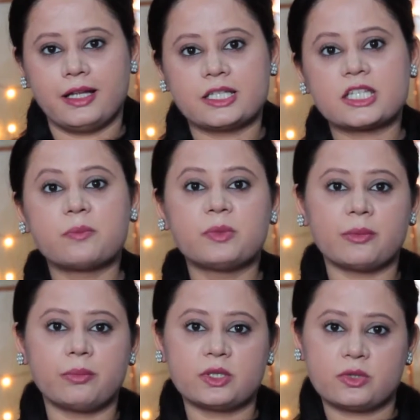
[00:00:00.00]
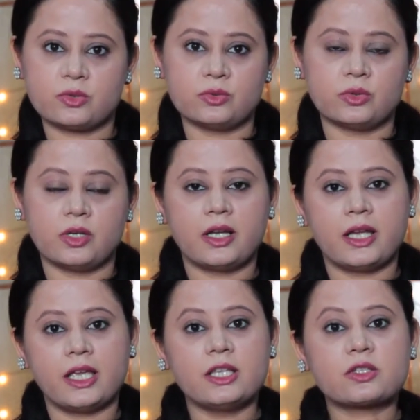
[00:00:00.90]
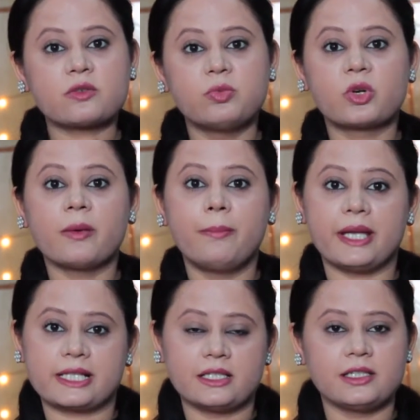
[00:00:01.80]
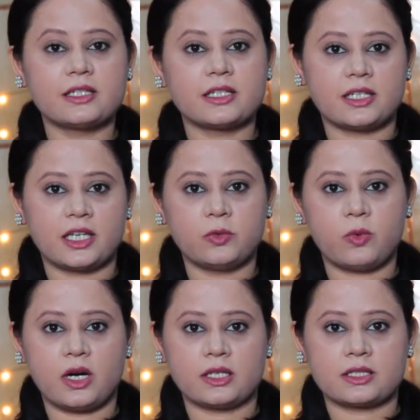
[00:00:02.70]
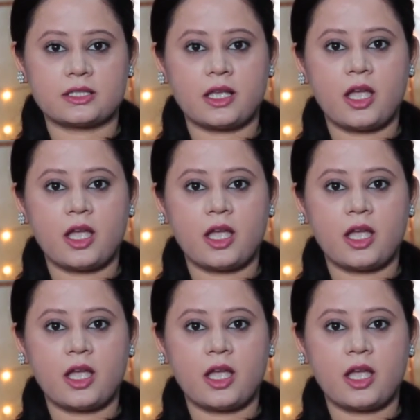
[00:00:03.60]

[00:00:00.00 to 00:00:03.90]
Tip number 2 is to book a bassinet in advance.